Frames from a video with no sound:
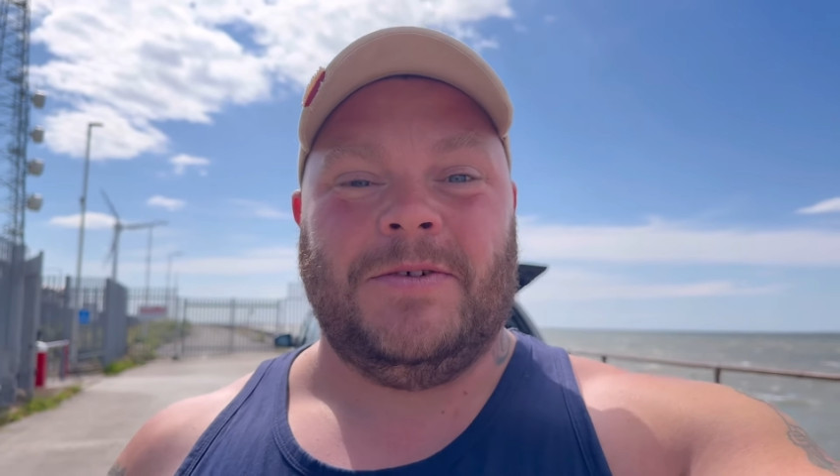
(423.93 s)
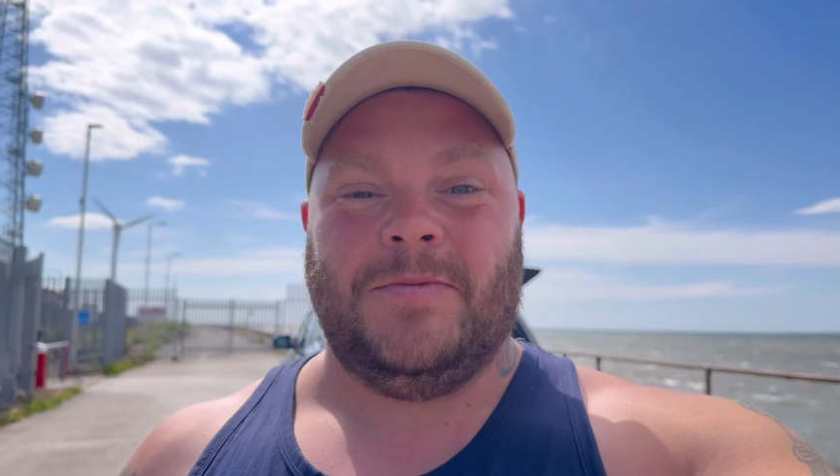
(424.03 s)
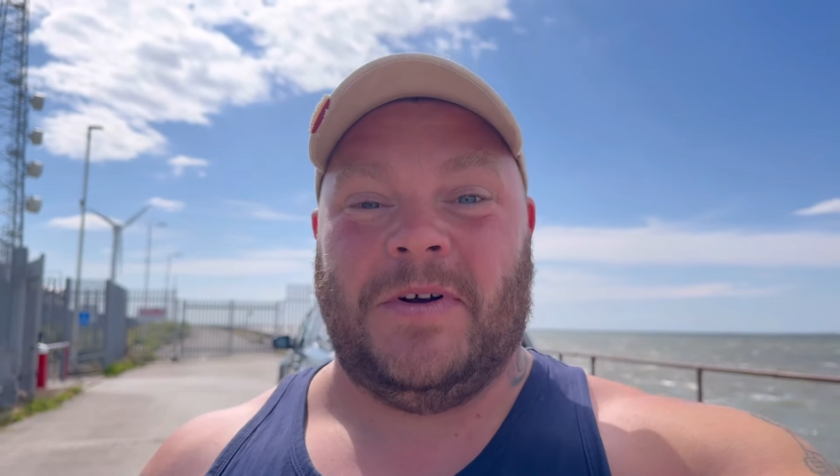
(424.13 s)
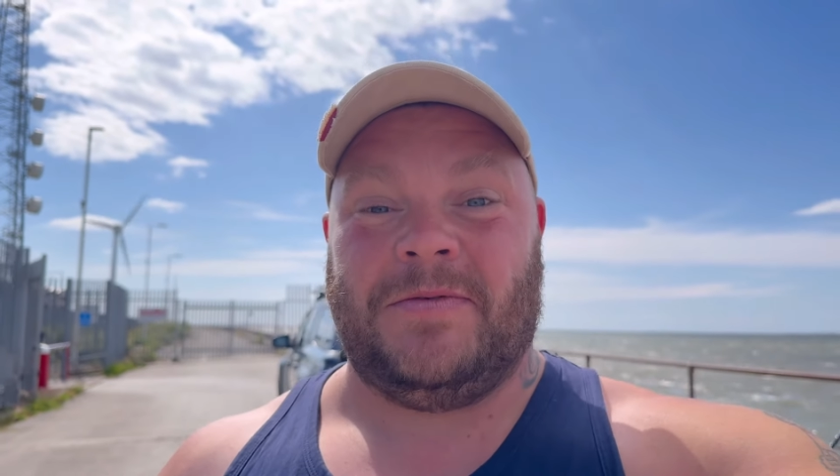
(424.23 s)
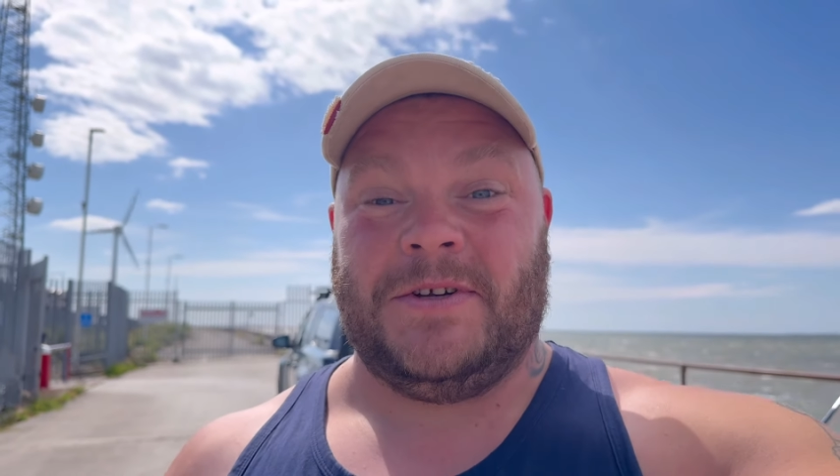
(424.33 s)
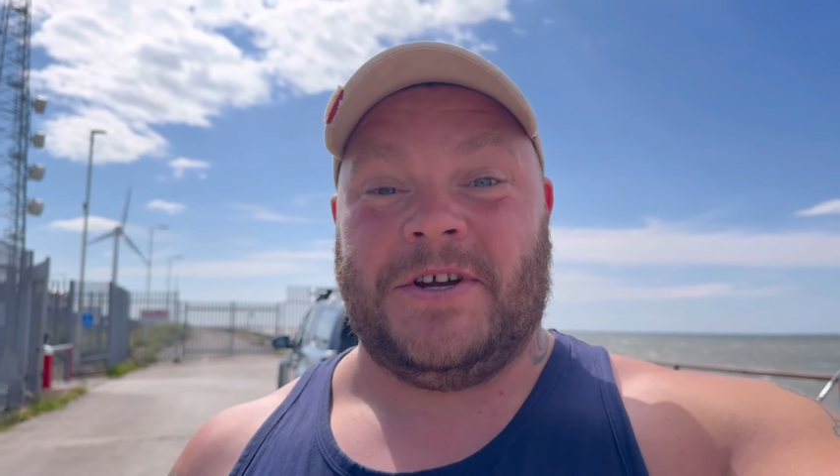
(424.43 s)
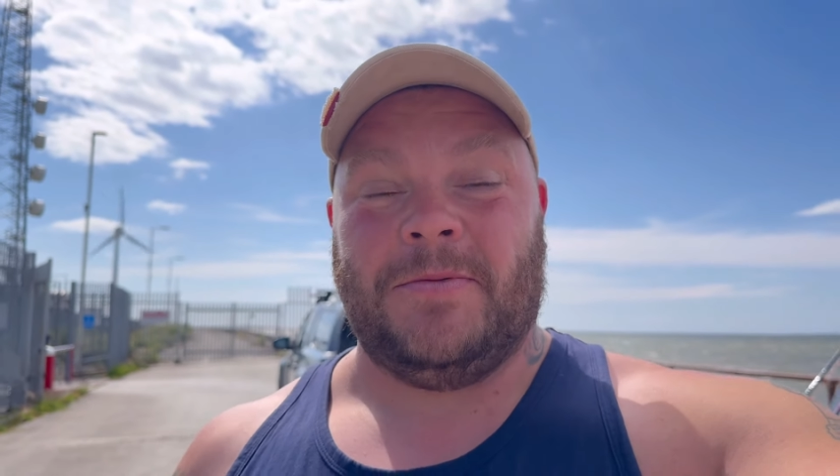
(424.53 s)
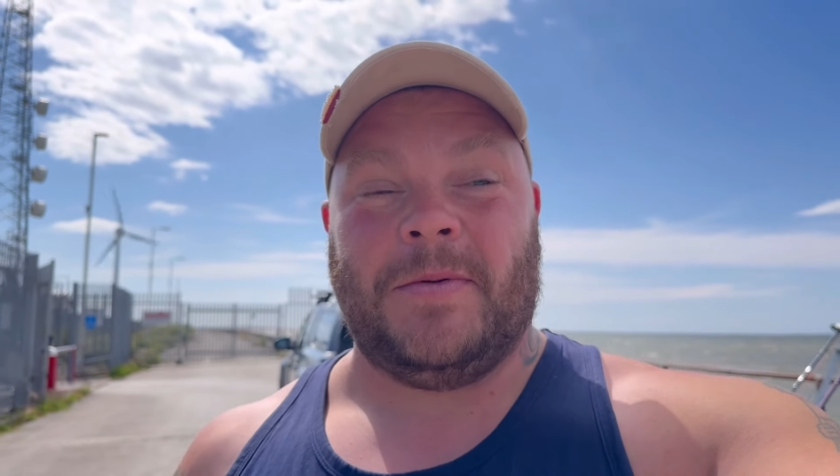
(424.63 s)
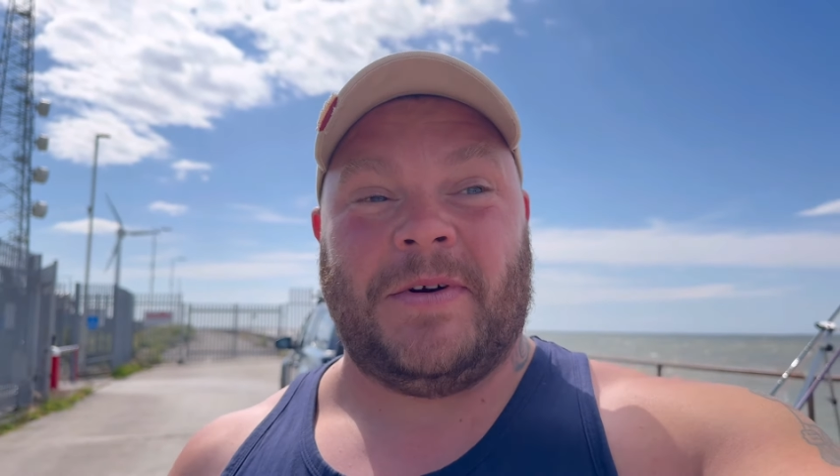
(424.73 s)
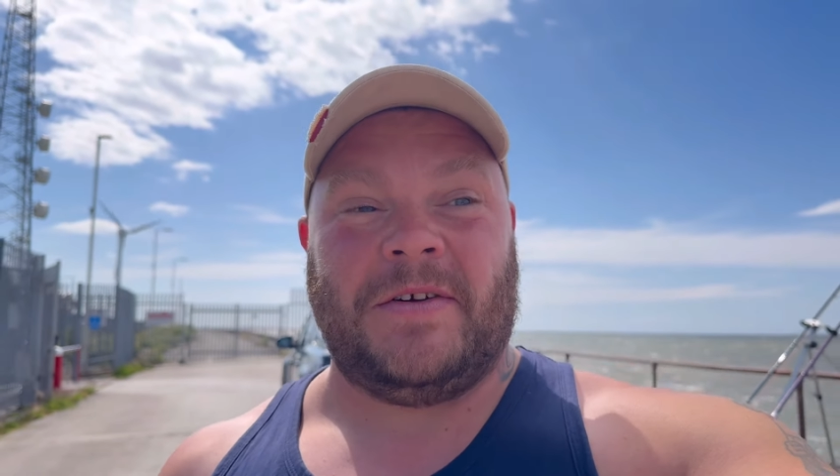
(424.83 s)
Went for a
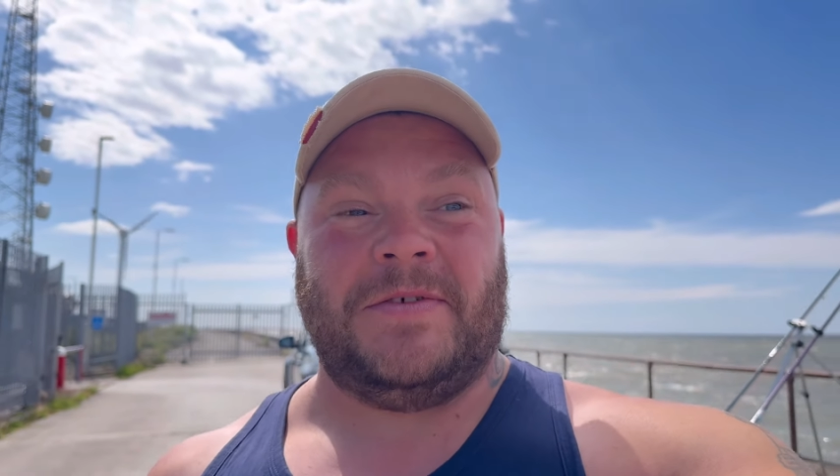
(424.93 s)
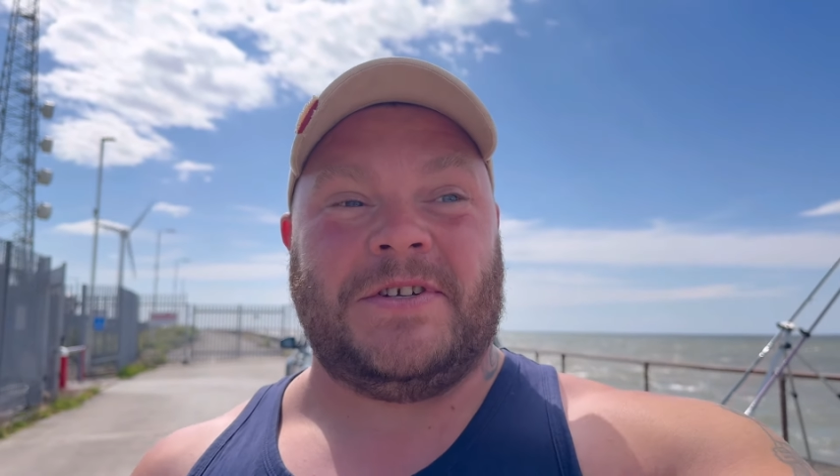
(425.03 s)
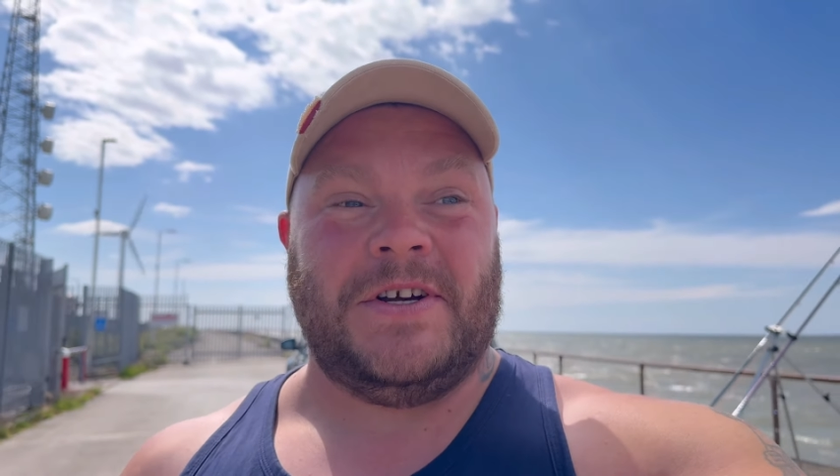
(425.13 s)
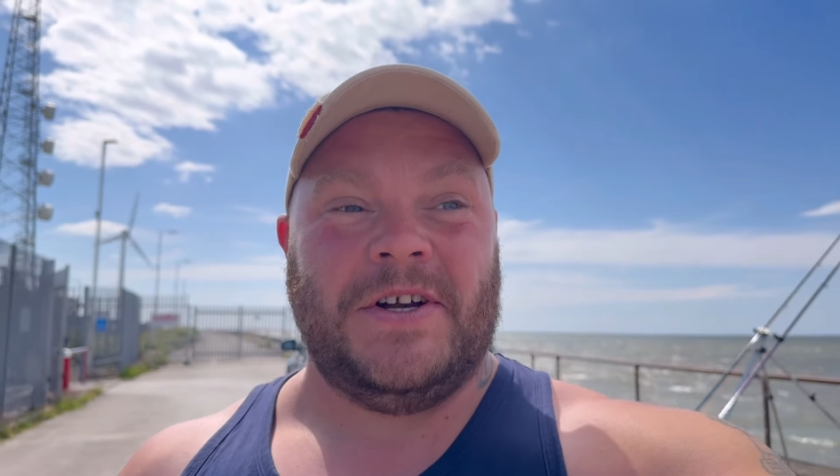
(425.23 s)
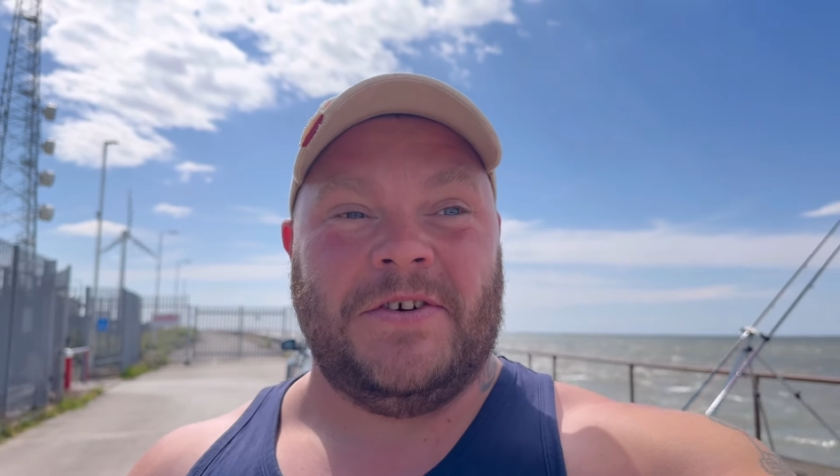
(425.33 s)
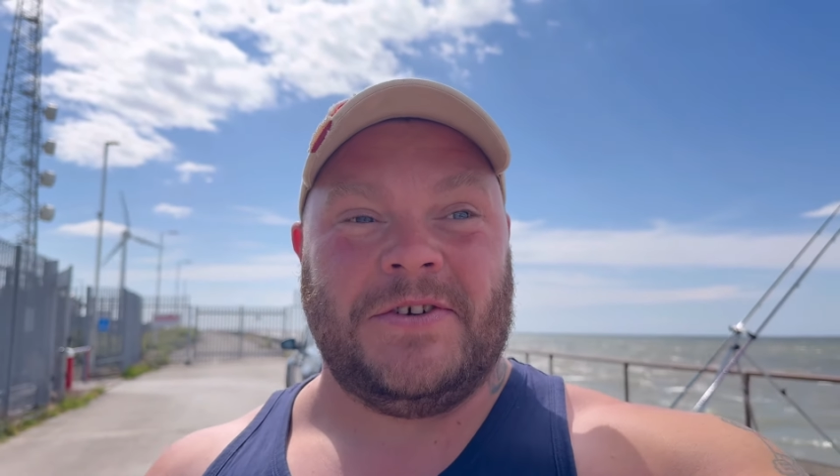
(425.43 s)
Toby breakfast earlier